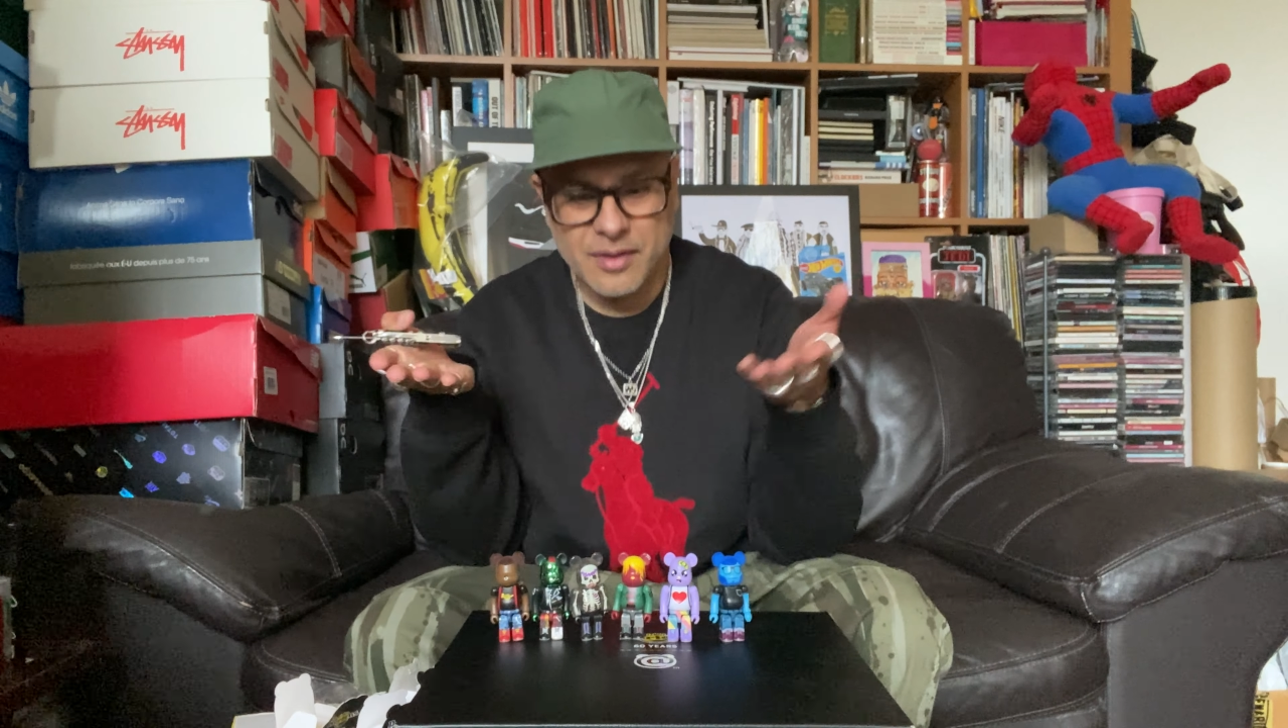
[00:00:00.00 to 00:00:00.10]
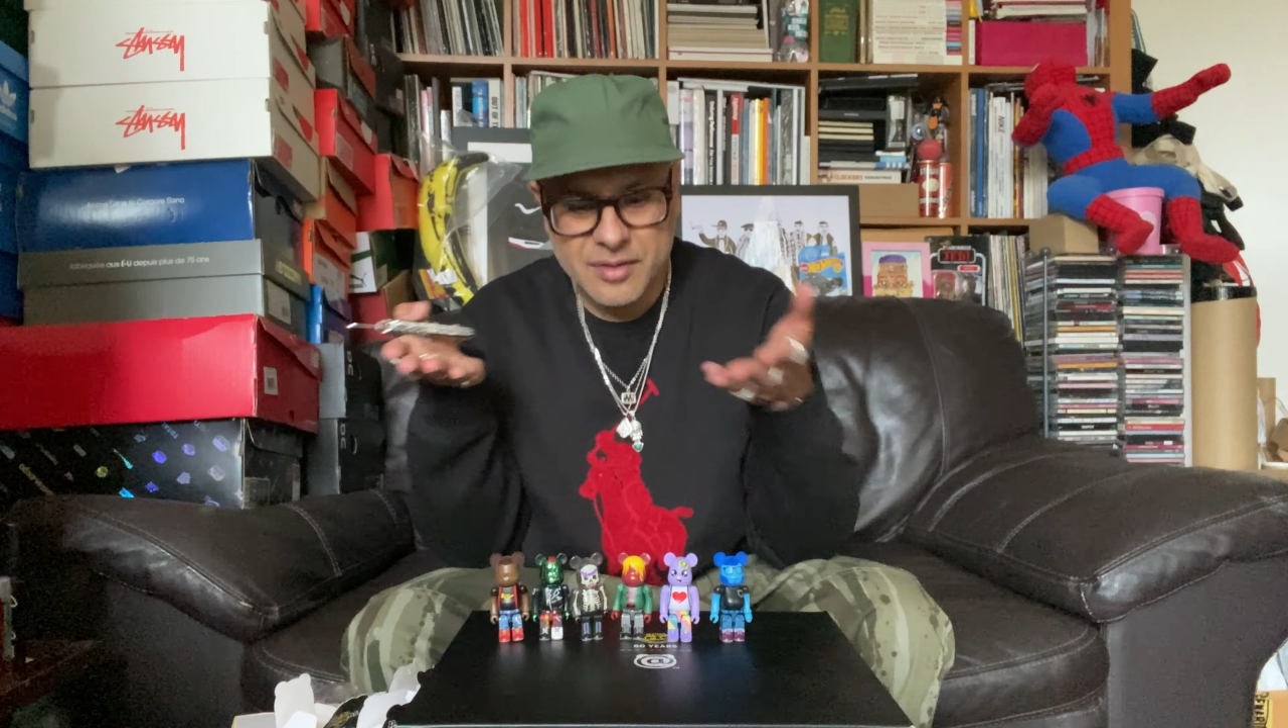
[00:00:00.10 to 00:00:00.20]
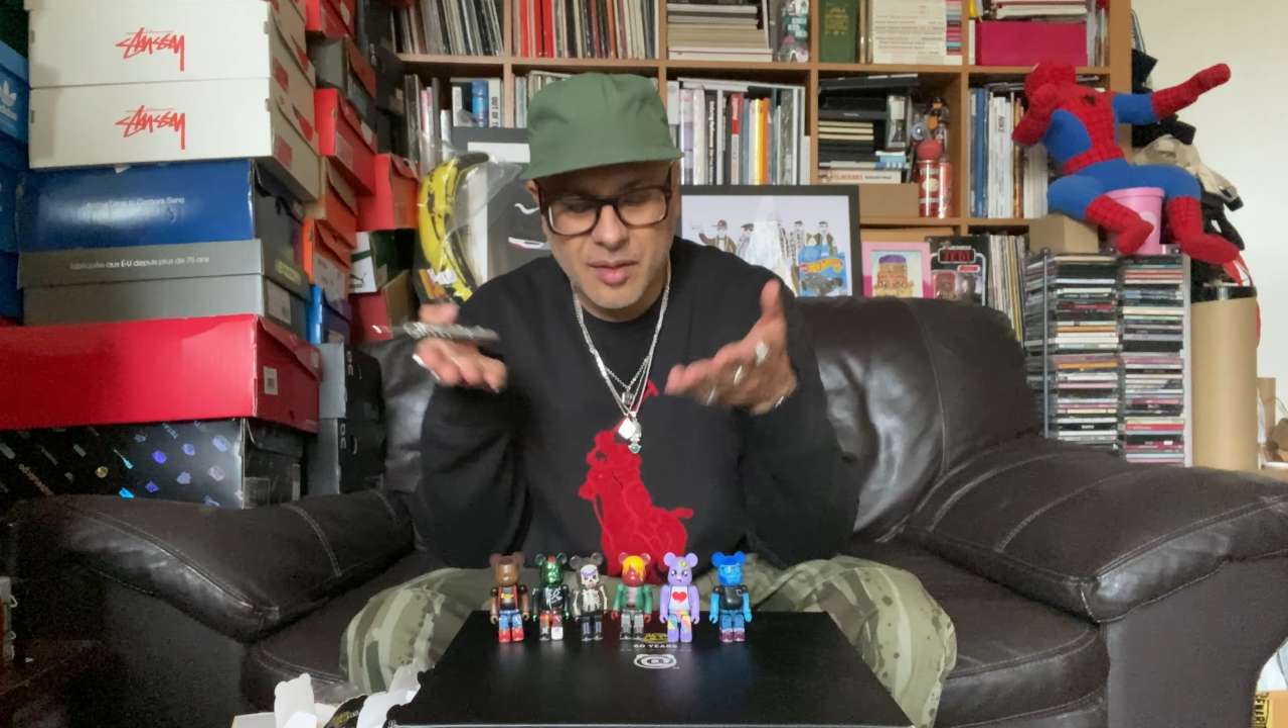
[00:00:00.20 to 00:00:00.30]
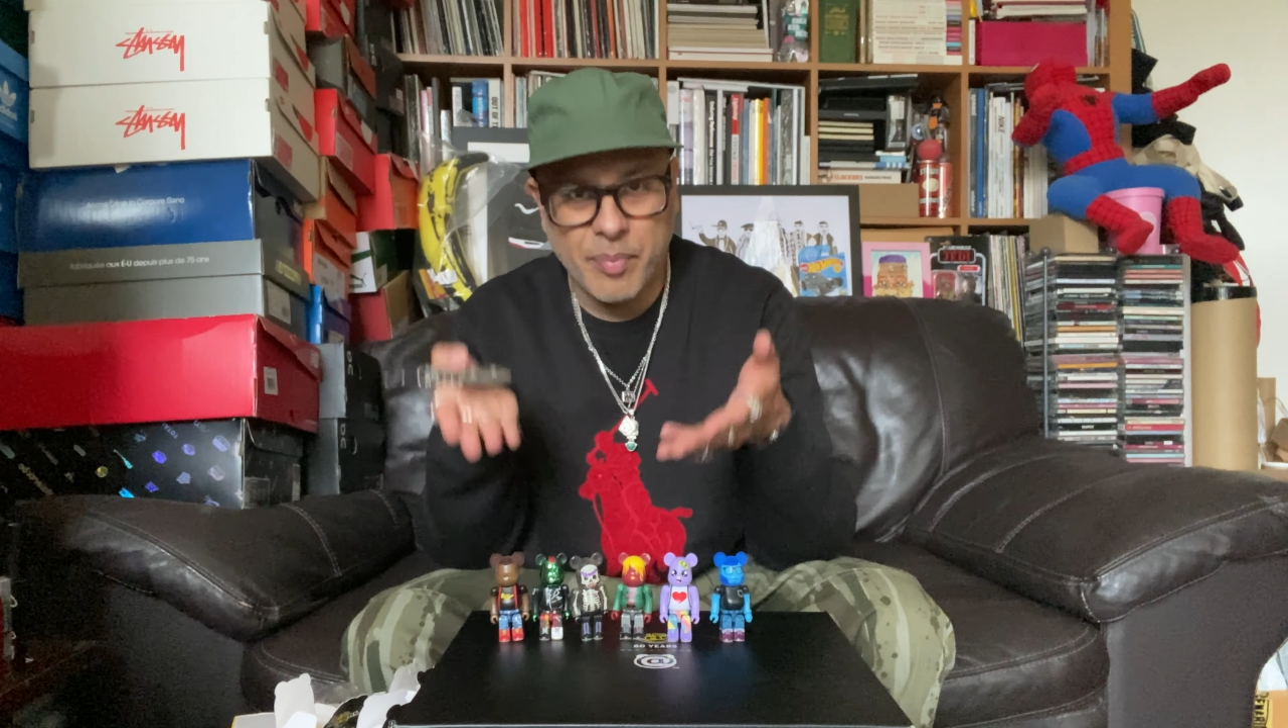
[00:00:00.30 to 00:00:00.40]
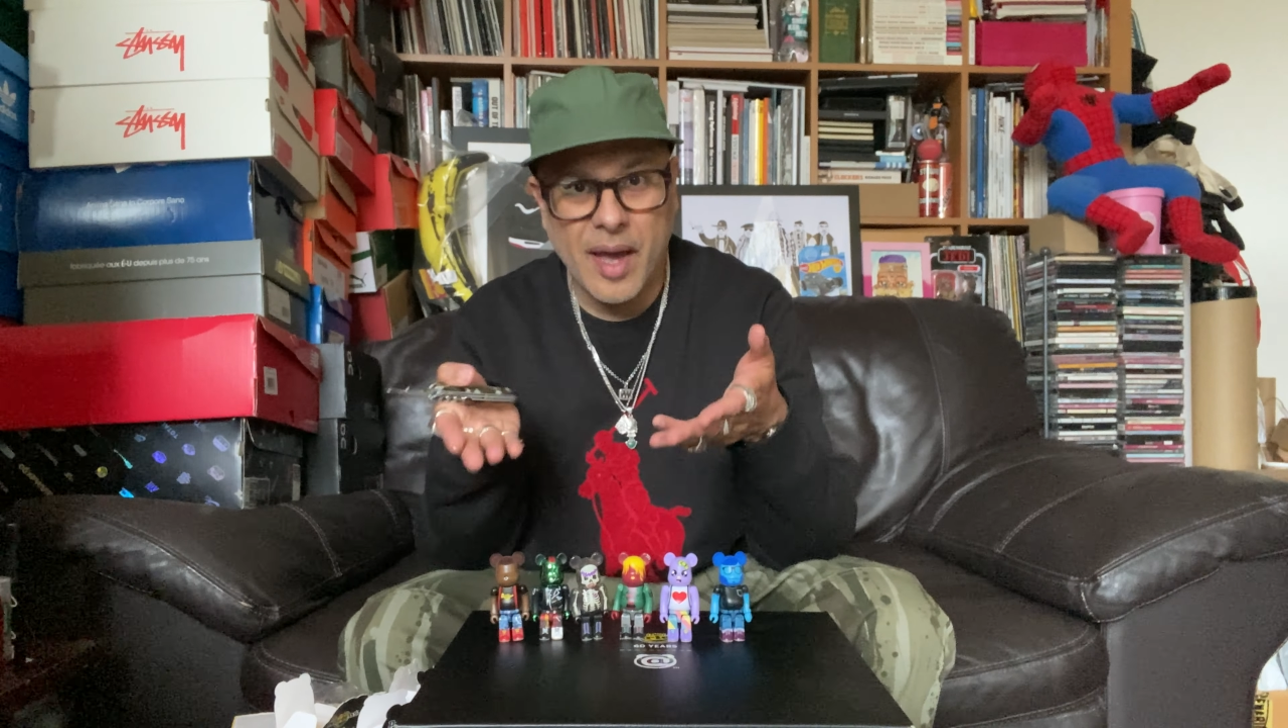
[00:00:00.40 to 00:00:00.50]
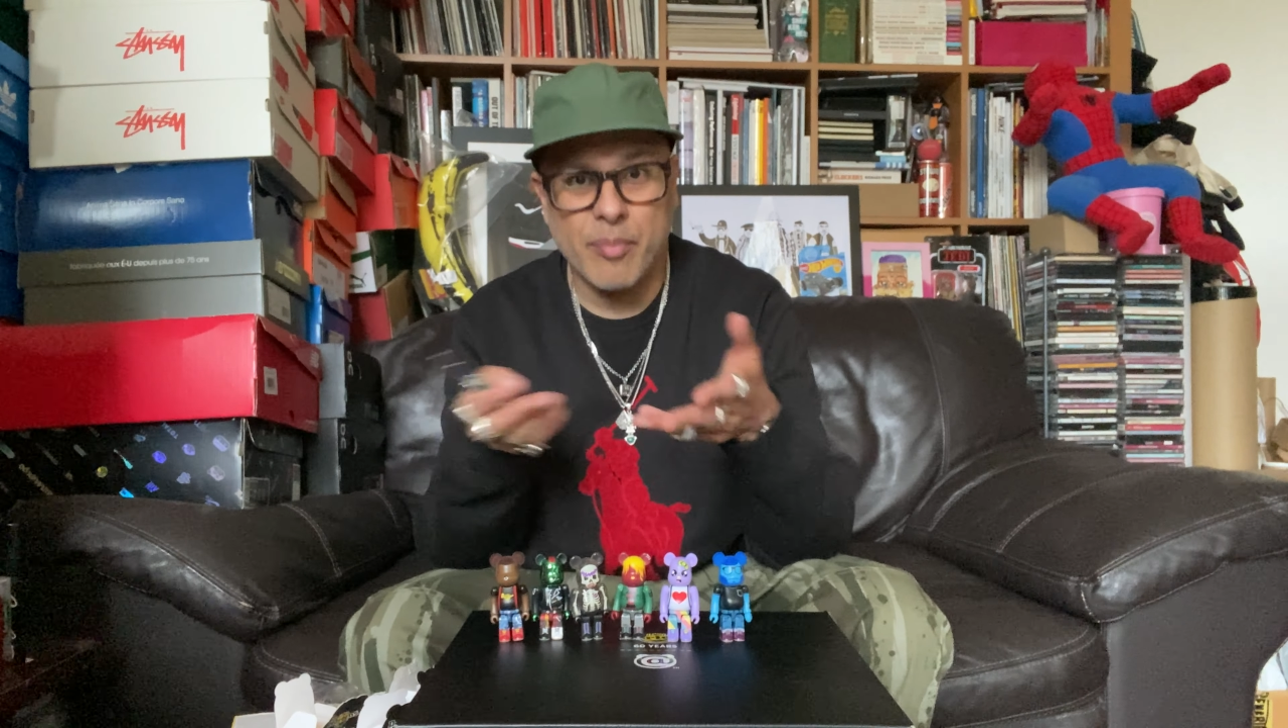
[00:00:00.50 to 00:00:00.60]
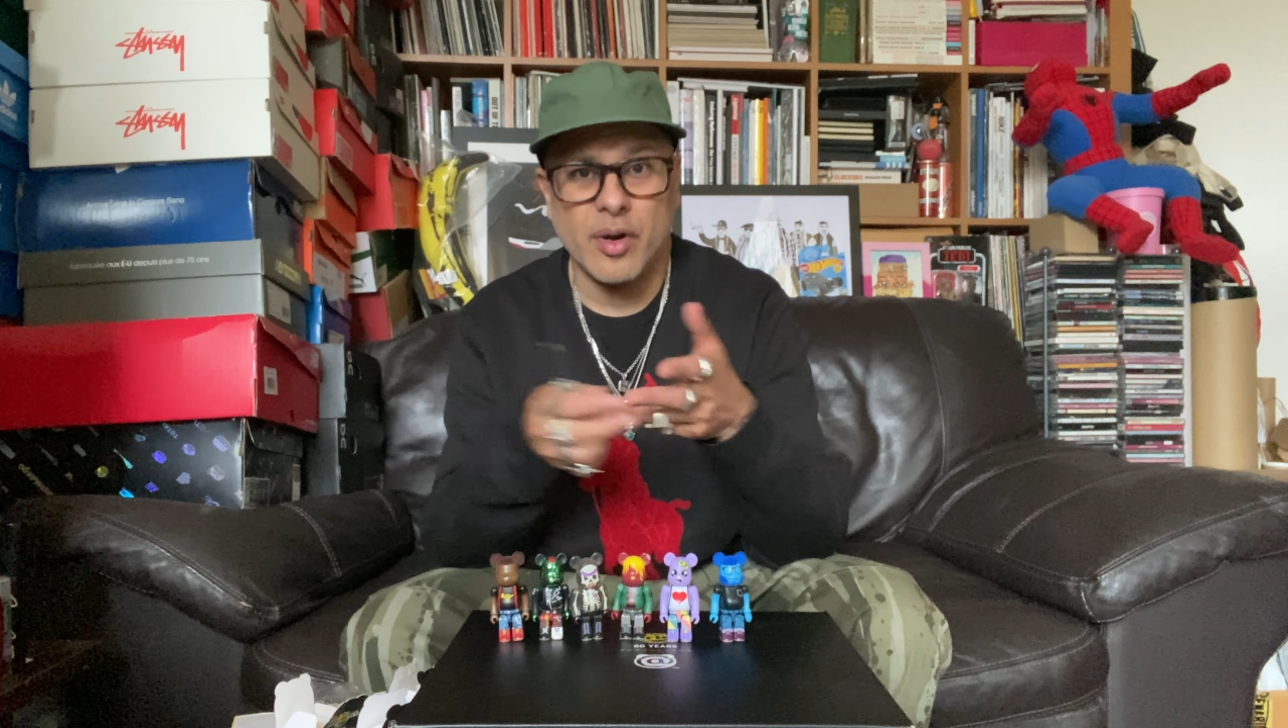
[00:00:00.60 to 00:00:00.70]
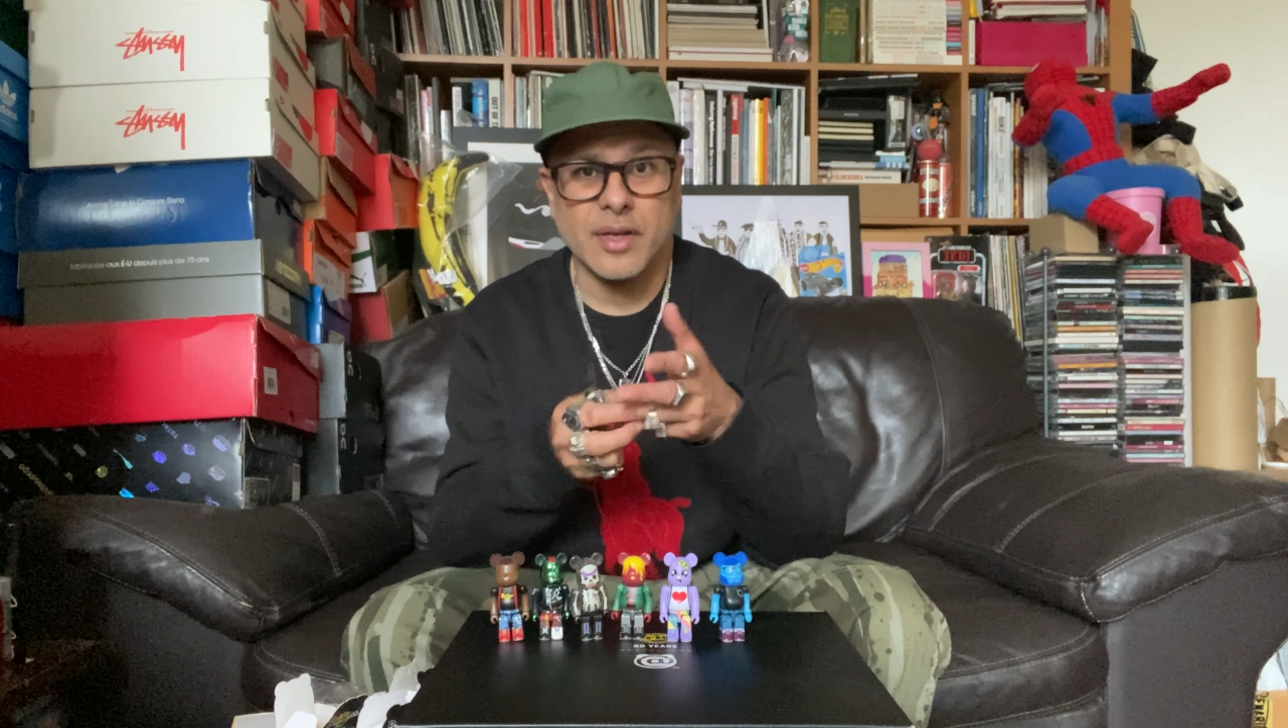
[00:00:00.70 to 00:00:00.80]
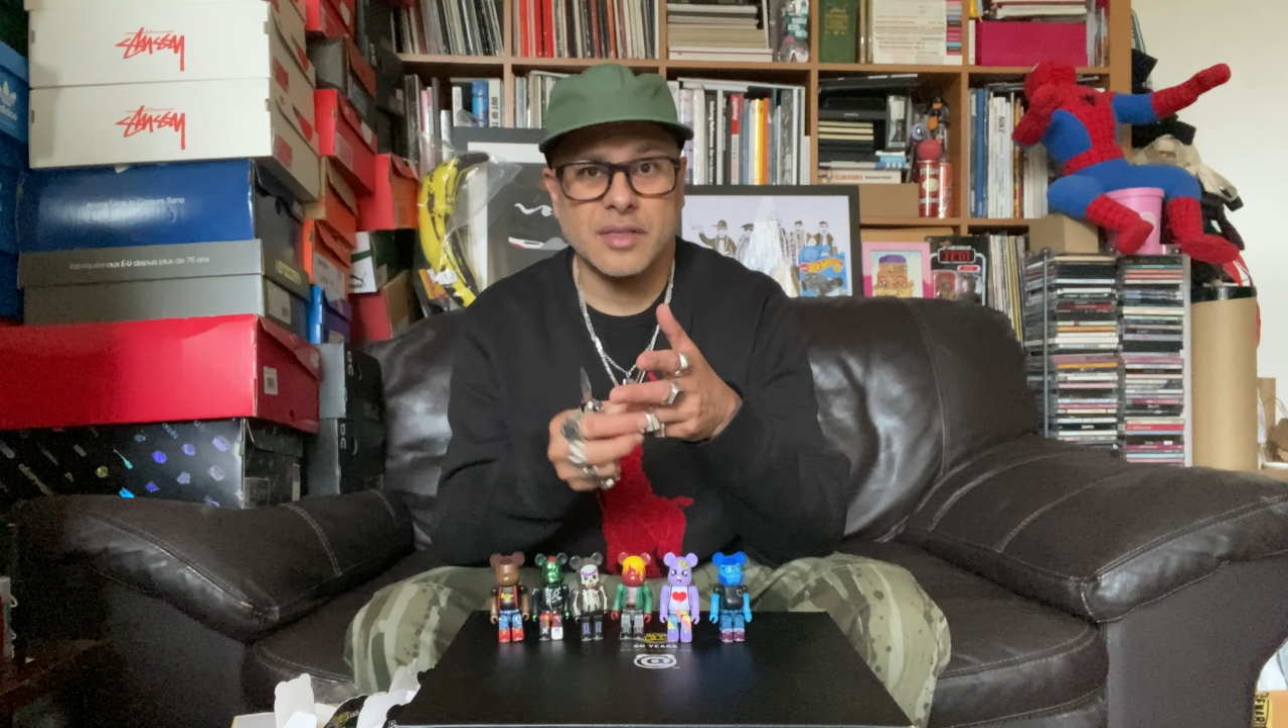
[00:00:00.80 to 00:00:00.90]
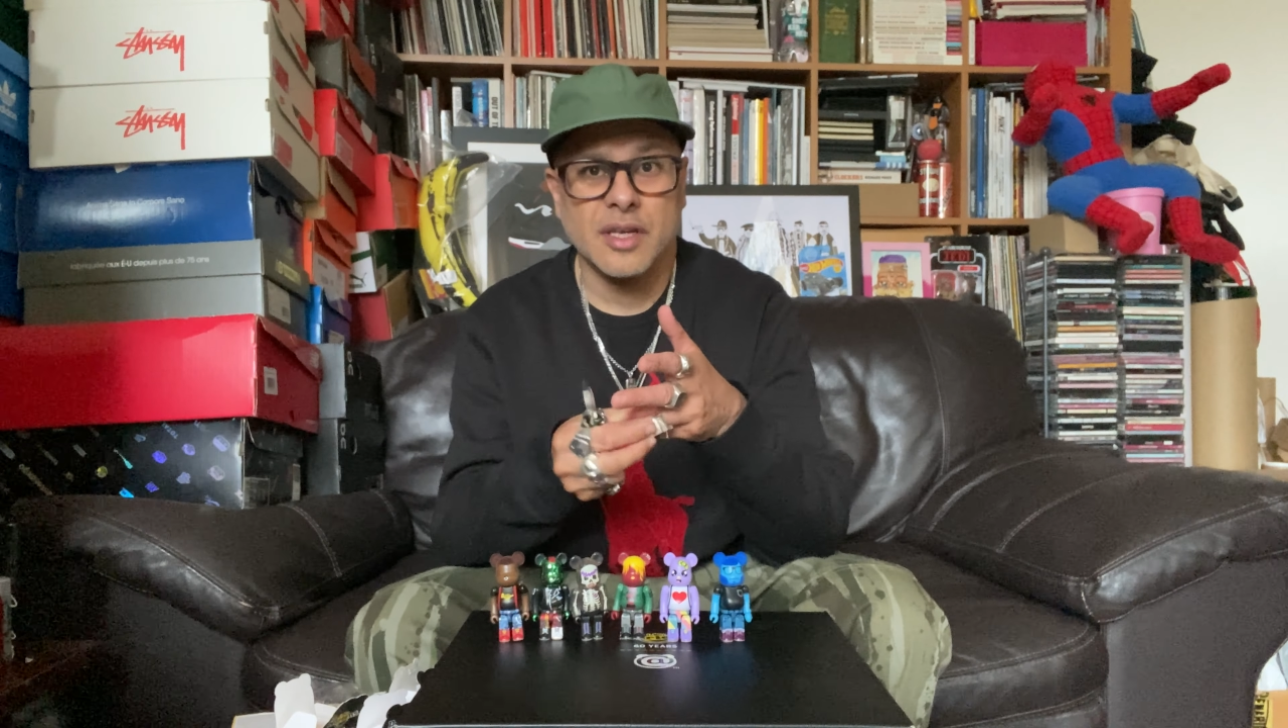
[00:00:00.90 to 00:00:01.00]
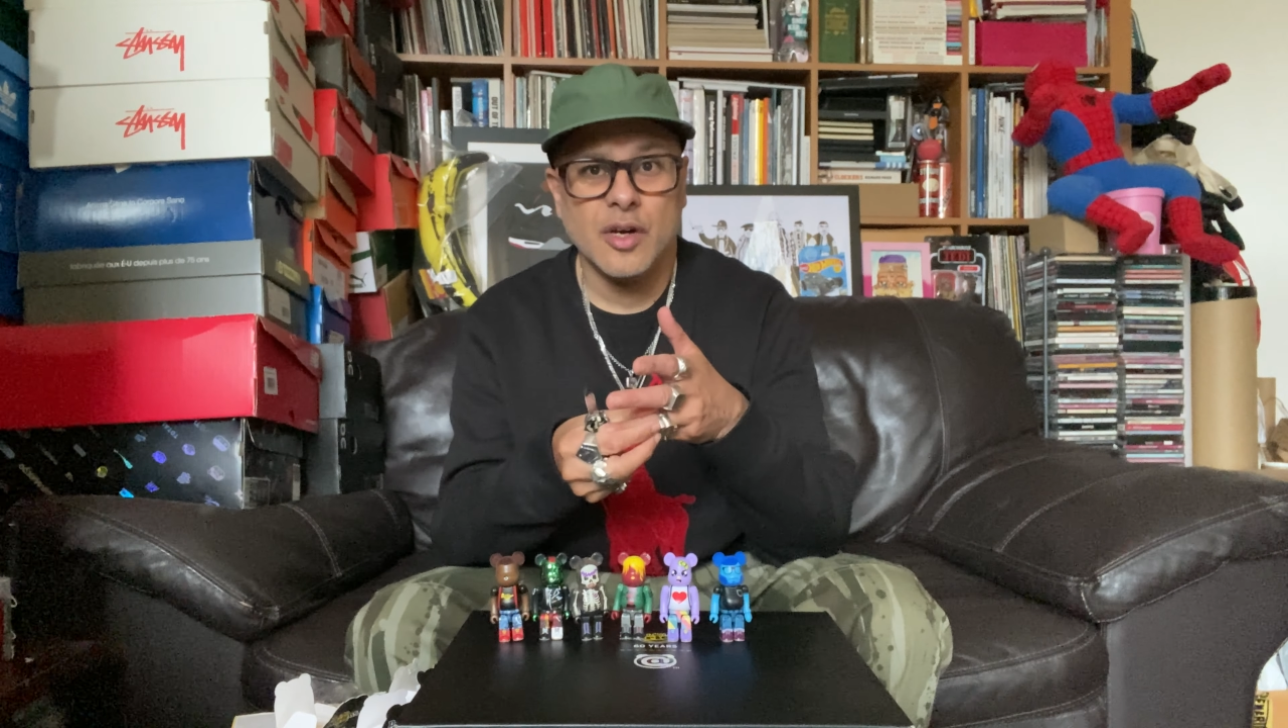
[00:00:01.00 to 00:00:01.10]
the Bearbricks,